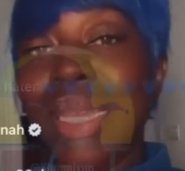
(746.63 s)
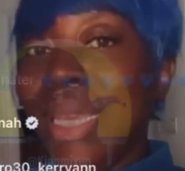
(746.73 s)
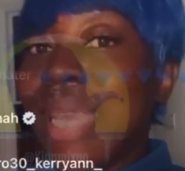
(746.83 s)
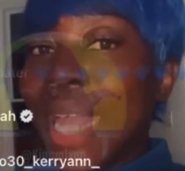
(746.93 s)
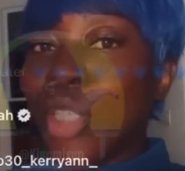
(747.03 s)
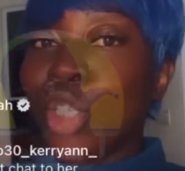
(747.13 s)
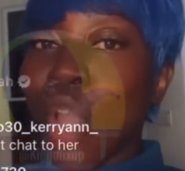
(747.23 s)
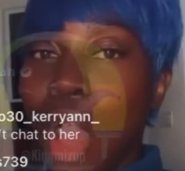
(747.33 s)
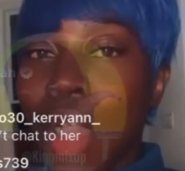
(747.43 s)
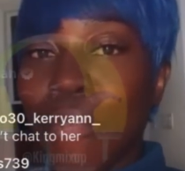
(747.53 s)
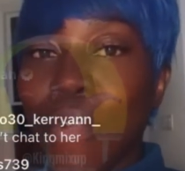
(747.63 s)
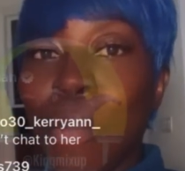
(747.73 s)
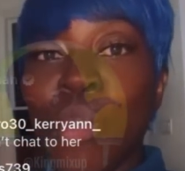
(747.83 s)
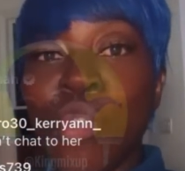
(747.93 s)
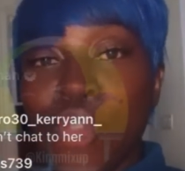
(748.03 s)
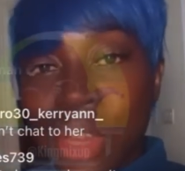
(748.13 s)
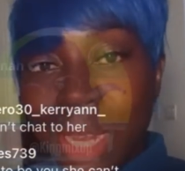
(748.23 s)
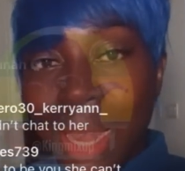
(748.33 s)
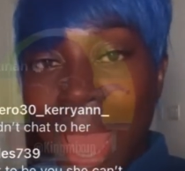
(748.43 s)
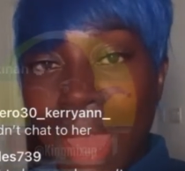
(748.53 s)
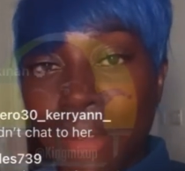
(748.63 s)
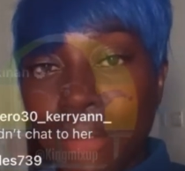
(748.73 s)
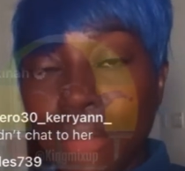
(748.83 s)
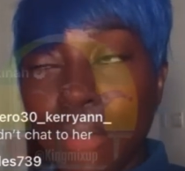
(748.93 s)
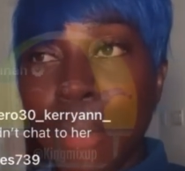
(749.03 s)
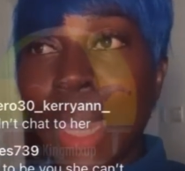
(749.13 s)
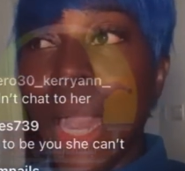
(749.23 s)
I did that song from real life